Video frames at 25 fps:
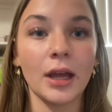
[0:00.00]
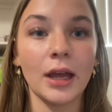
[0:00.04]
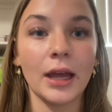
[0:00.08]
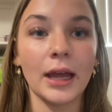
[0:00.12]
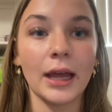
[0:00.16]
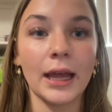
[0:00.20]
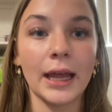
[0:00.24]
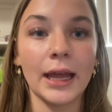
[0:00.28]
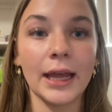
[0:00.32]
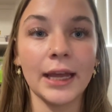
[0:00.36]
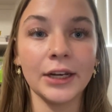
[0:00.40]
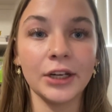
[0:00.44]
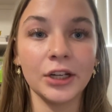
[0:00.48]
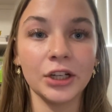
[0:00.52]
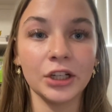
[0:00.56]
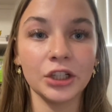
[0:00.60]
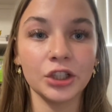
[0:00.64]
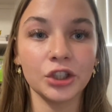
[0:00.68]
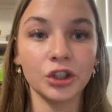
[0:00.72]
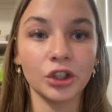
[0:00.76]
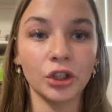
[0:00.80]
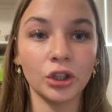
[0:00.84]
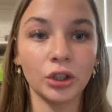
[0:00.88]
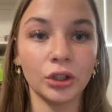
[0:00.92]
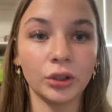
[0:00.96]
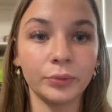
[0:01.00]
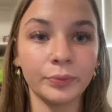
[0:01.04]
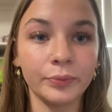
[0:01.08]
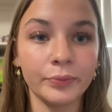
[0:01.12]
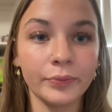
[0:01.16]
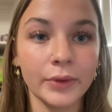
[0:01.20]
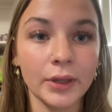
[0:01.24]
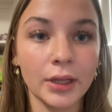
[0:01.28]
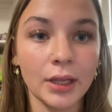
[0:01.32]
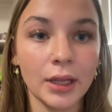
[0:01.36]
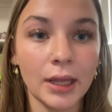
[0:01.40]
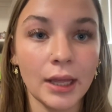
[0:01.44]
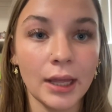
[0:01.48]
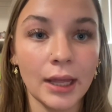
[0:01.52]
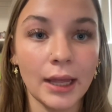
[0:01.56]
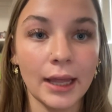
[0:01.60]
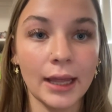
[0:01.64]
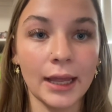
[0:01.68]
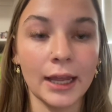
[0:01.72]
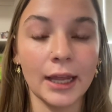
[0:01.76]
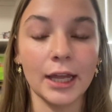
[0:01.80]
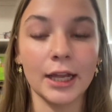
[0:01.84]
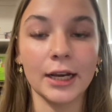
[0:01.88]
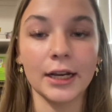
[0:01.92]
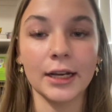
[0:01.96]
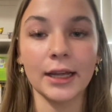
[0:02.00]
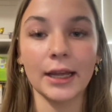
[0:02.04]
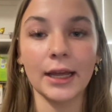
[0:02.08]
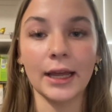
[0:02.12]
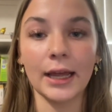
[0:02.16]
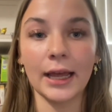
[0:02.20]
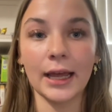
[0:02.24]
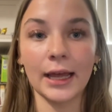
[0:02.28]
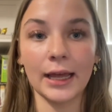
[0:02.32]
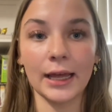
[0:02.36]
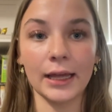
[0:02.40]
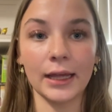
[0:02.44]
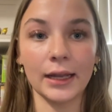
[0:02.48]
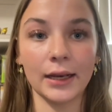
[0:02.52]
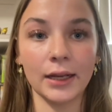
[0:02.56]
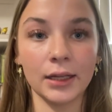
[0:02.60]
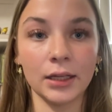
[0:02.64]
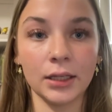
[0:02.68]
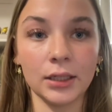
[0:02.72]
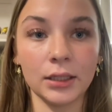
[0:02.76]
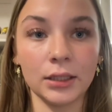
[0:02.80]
head control, and head